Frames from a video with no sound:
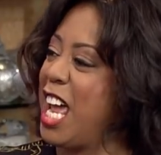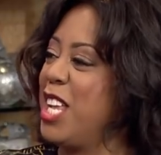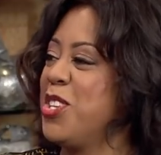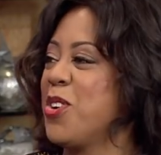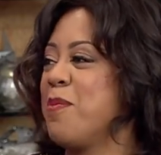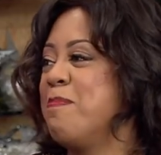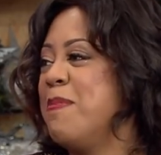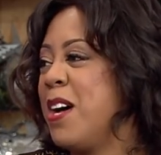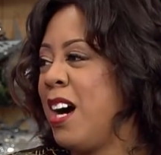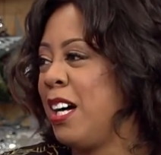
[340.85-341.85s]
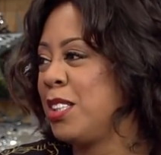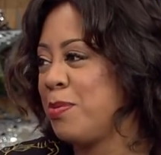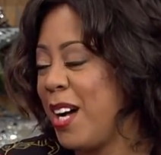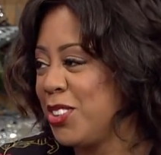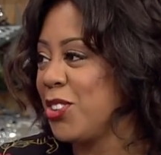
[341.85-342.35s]
And your uh,
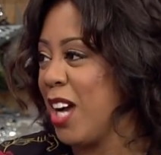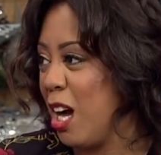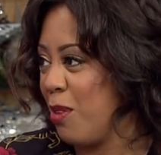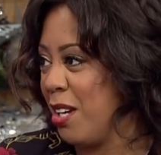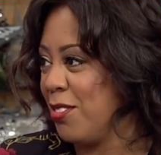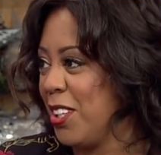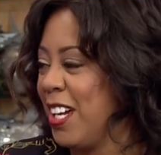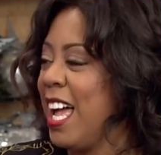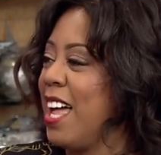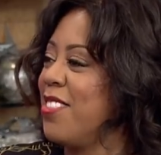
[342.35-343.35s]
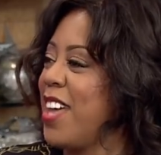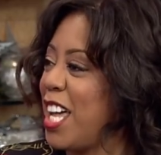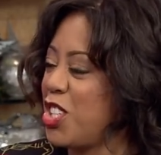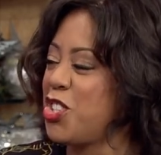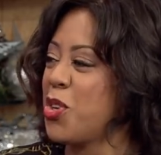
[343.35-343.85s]
sponsor, however, however,
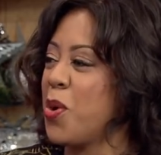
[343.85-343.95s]
that is